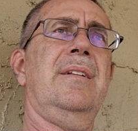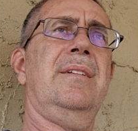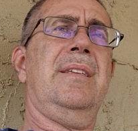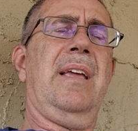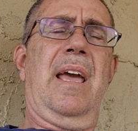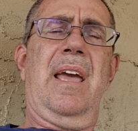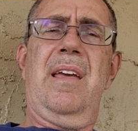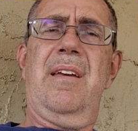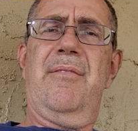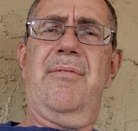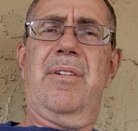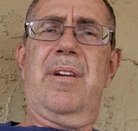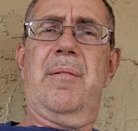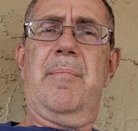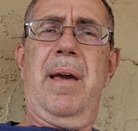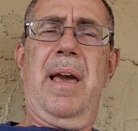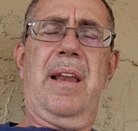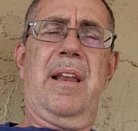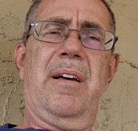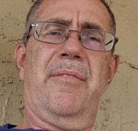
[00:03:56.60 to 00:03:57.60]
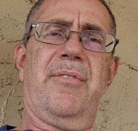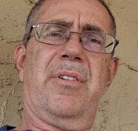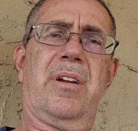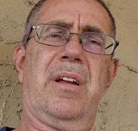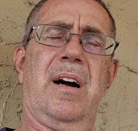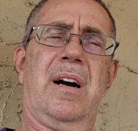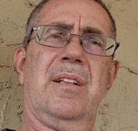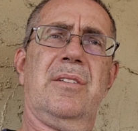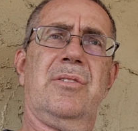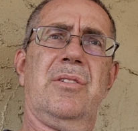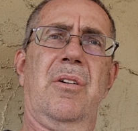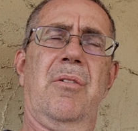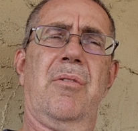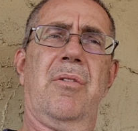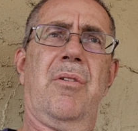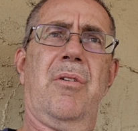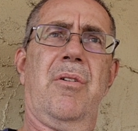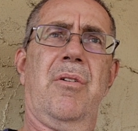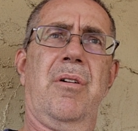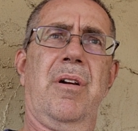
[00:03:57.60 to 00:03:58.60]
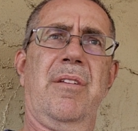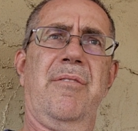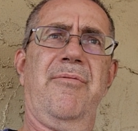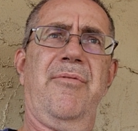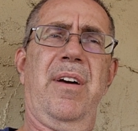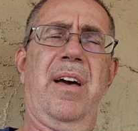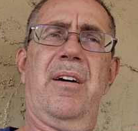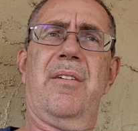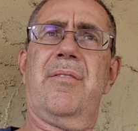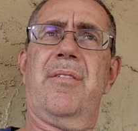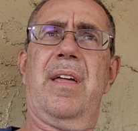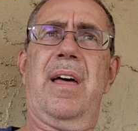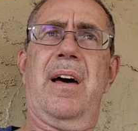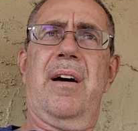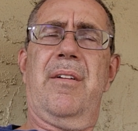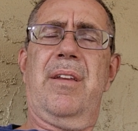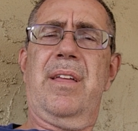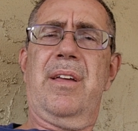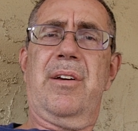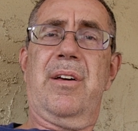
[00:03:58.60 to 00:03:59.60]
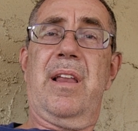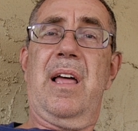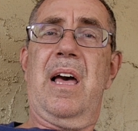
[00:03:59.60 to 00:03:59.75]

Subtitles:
David, a man after God's own heart, he found out he could